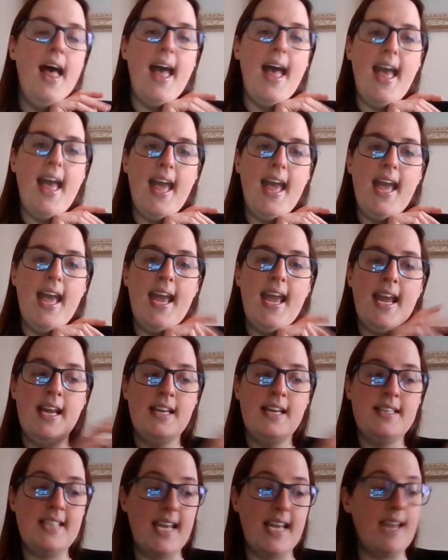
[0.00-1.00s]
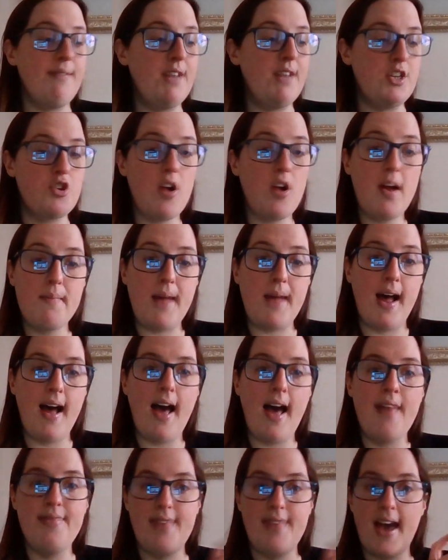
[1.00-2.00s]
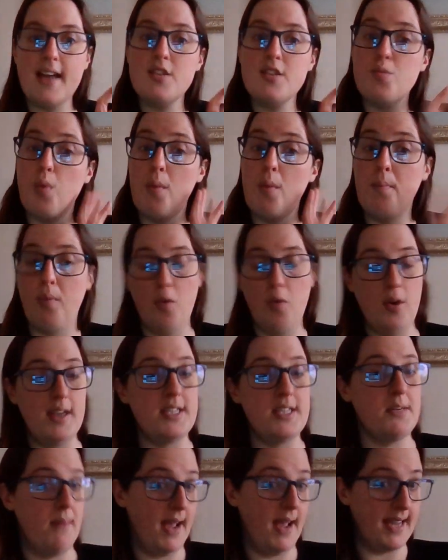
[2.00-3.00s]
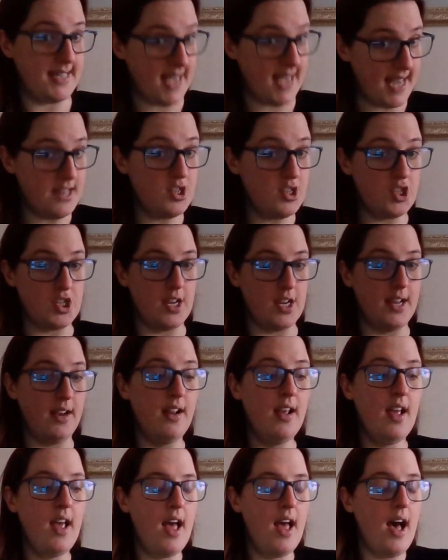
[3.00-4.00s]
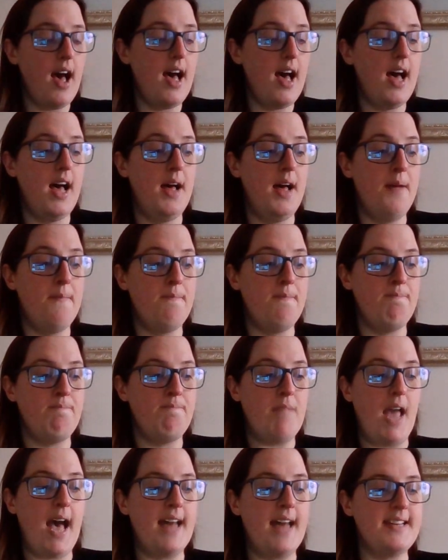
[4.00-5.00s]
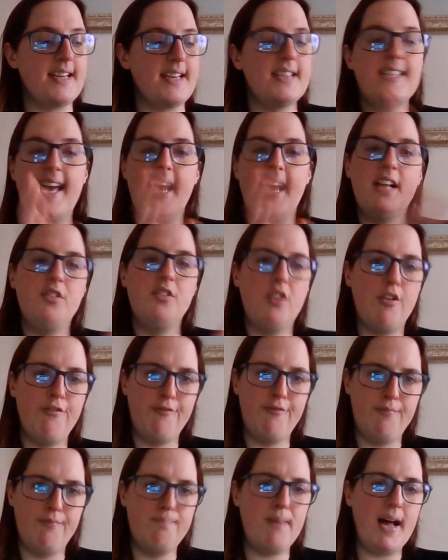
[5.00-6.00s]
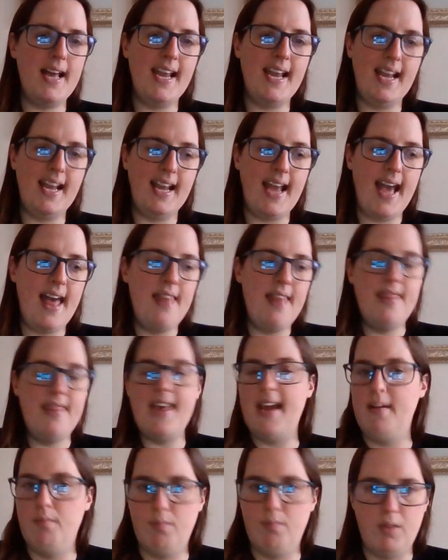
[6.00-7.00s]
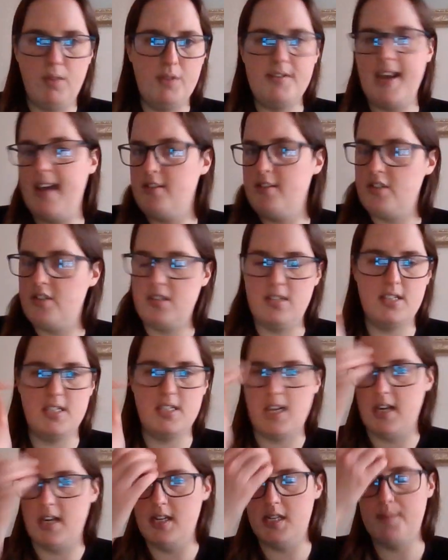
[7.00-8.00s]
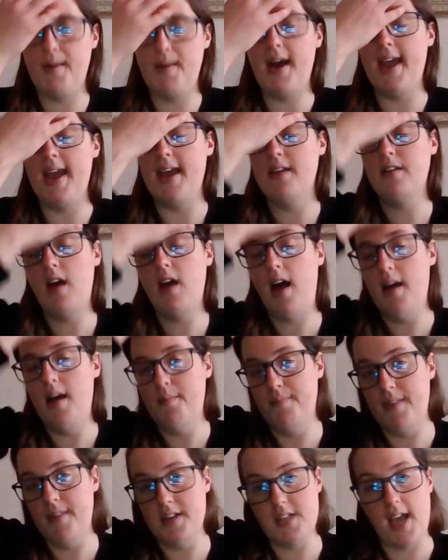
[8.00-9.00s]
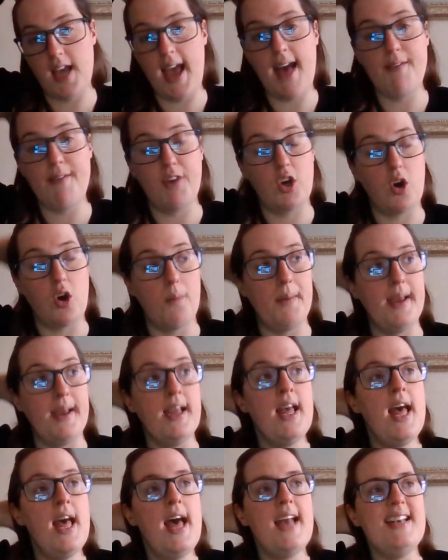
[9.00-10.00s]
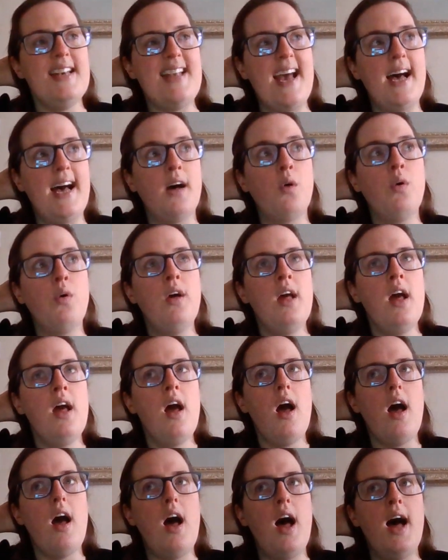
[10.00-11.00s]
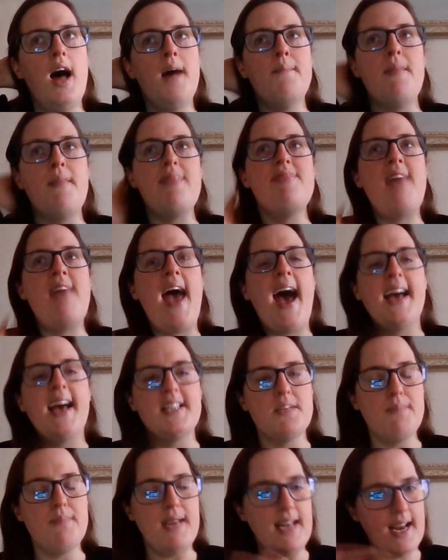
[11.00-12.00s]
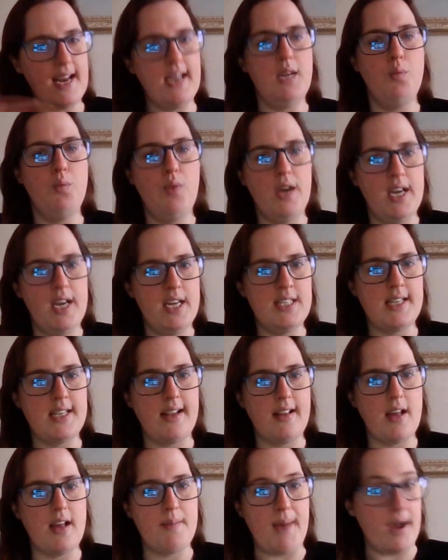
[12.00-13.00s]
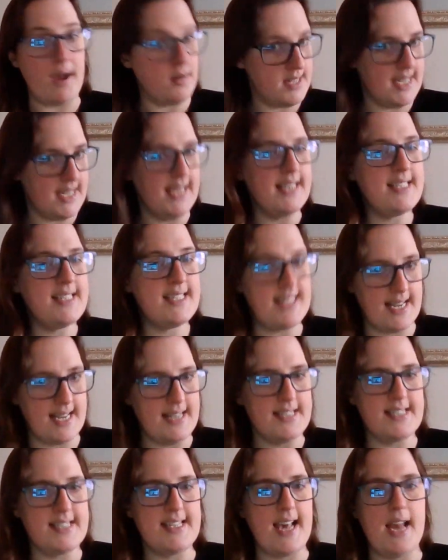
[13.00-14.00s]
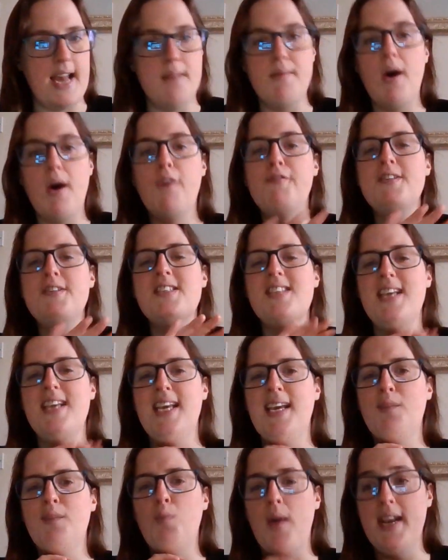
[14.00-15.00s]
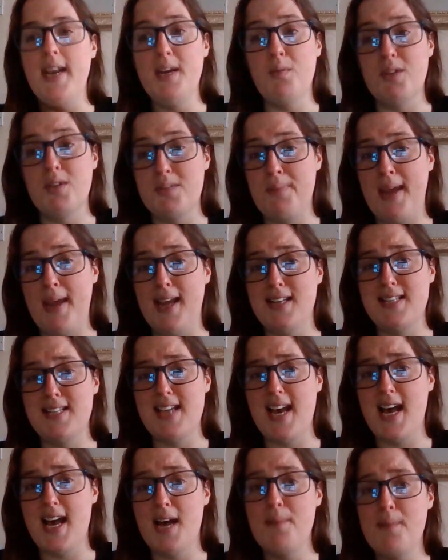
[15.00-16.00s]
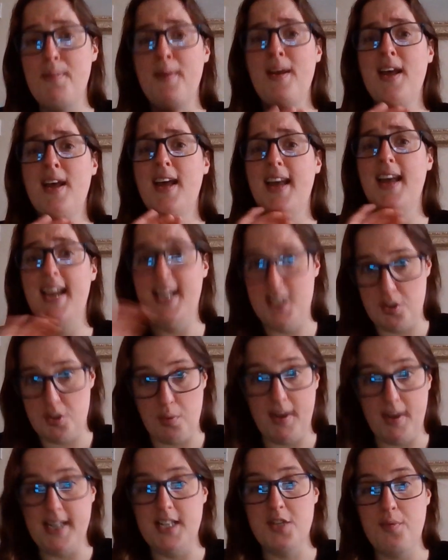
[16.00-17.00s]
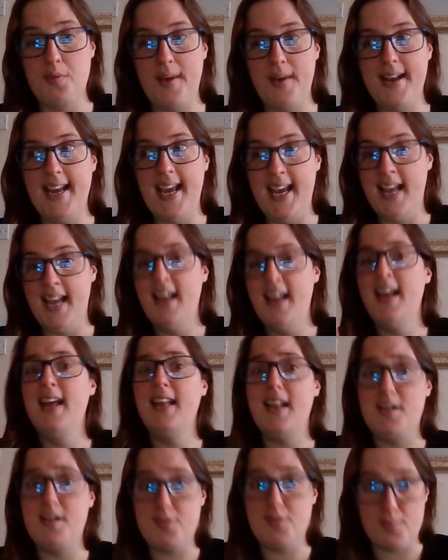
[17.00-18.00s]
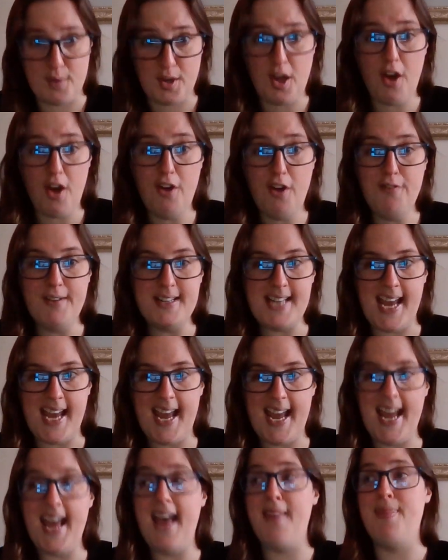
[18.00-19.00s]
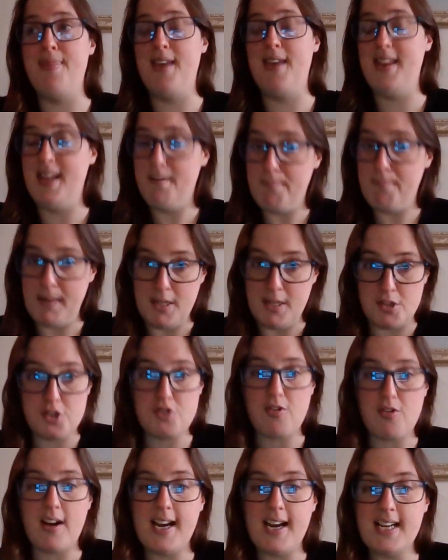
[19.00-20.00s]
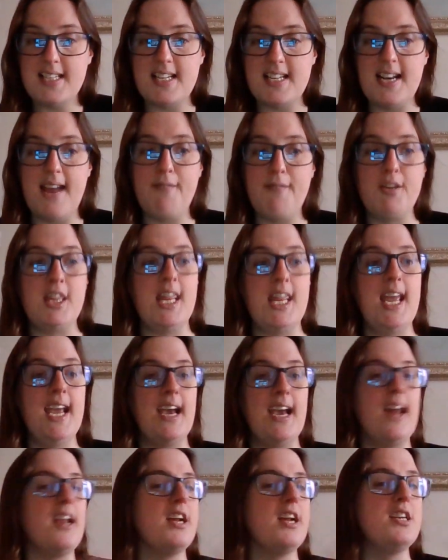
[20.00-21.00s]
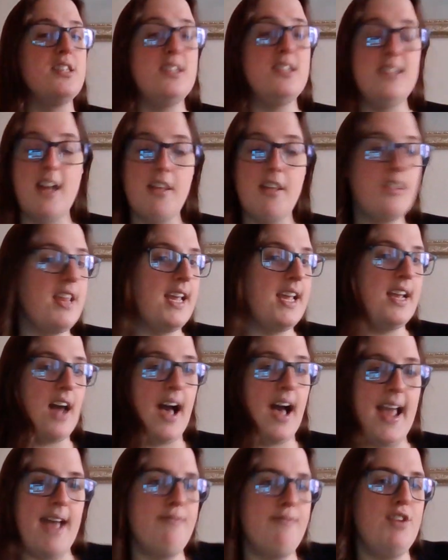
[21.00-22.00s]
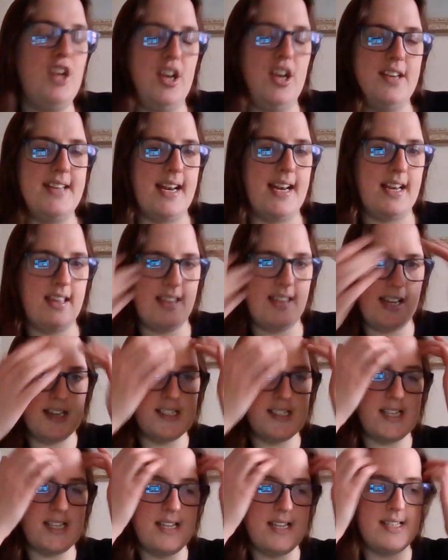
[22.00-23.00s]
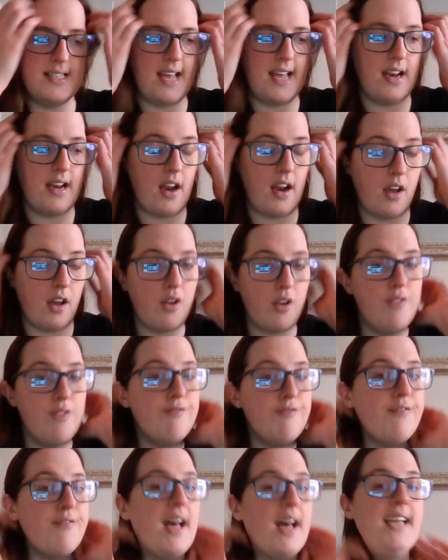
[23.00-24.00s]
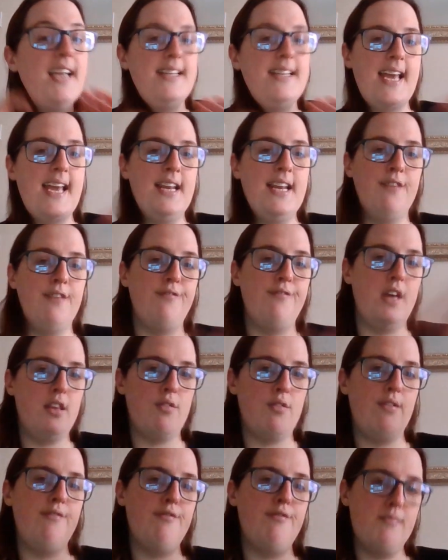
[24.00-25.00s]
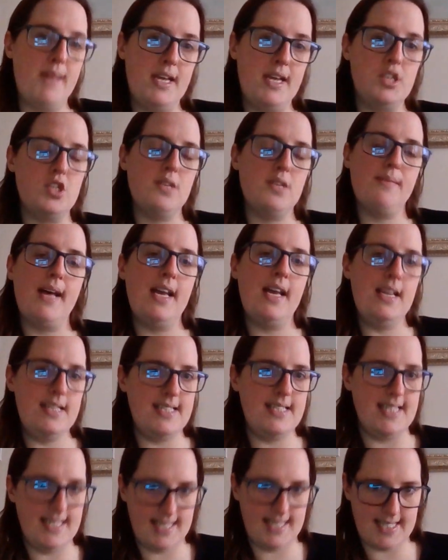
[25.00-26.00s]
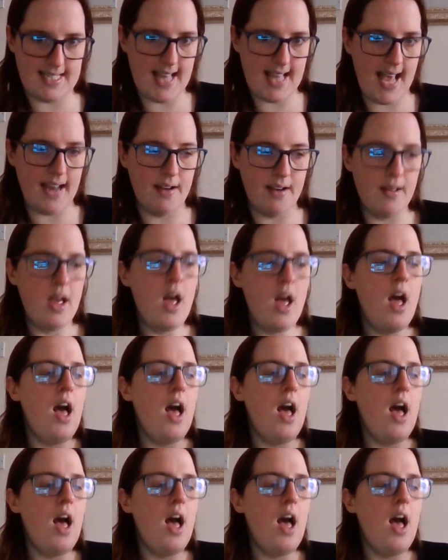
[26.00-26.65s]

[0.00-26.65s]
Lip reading: a TV drama, and that's what brought it to my attention. And I'd held off buying it, and then one day I just decided to buy it, and thus I have a copy. Now, there hasn't been any word about it since then, but obviously when it was picked up in 2020, as when COVID hit, and then there've been strikes and everything, and I haven't heard anything since then, and I couldn't find any further information about it since then,